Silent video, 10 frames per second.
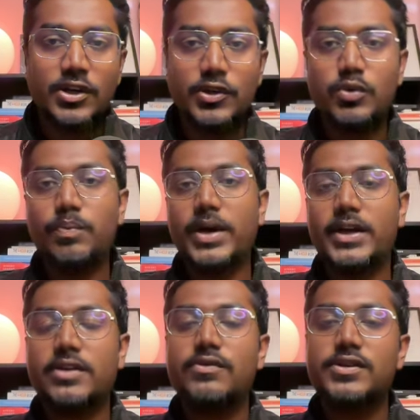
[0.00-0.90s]
Do
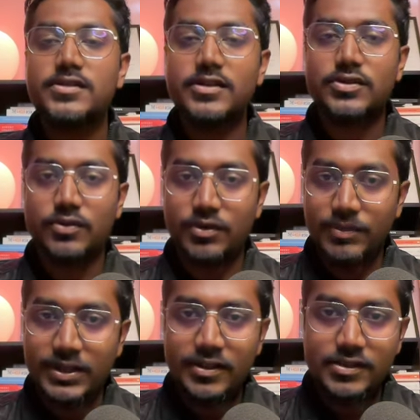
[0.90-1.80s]
background research on your
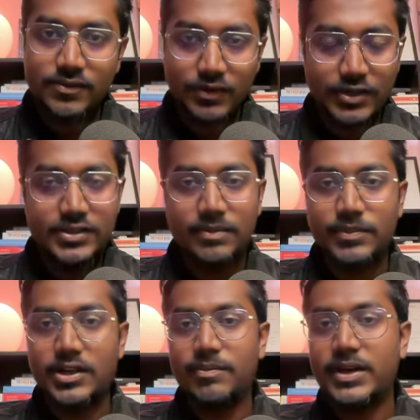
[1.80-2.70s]
mentors. For
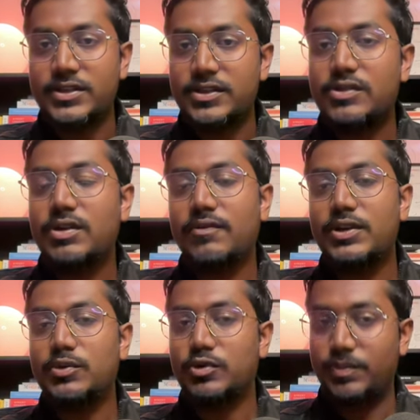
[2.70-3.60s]
example, imagine you have a
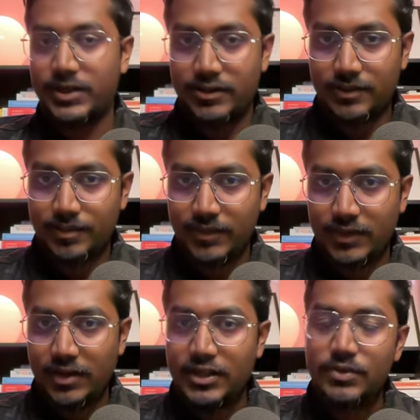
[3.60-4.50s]
tooth pain
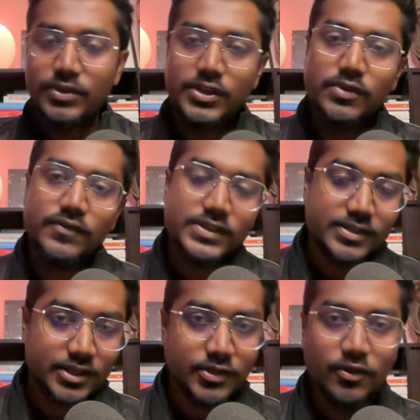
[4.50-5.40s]
and you need to
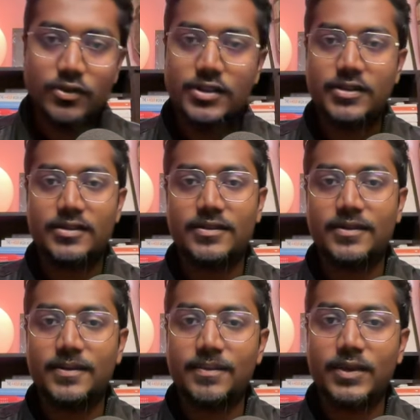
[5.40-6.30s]
visit a doctor
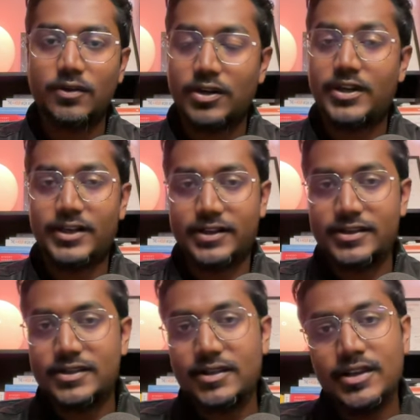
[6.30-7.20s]
or a
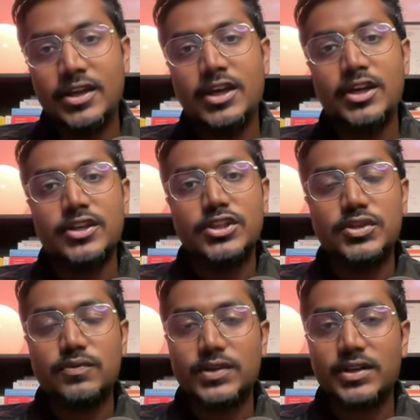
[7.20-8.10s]
dentist.
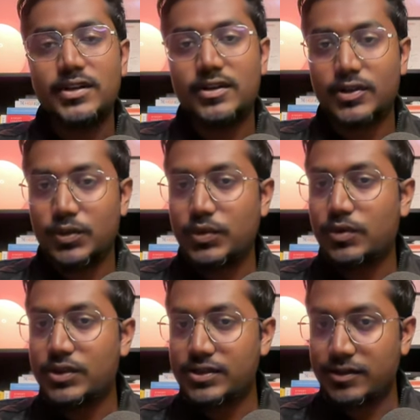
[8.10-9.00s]
You will do your
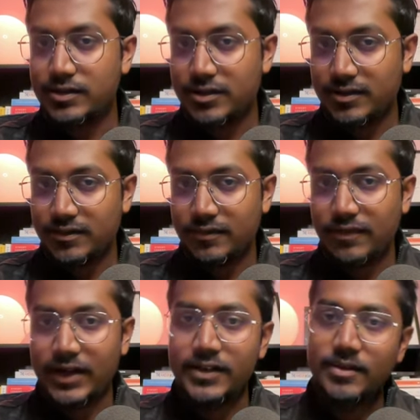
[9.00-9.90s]
research,
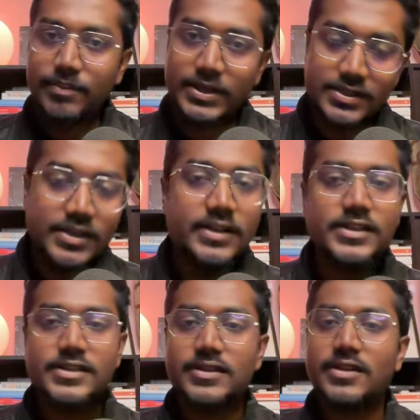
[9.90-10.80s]
find the best
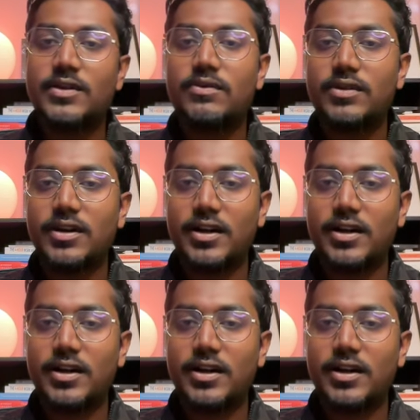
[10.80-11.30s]
dentist in the town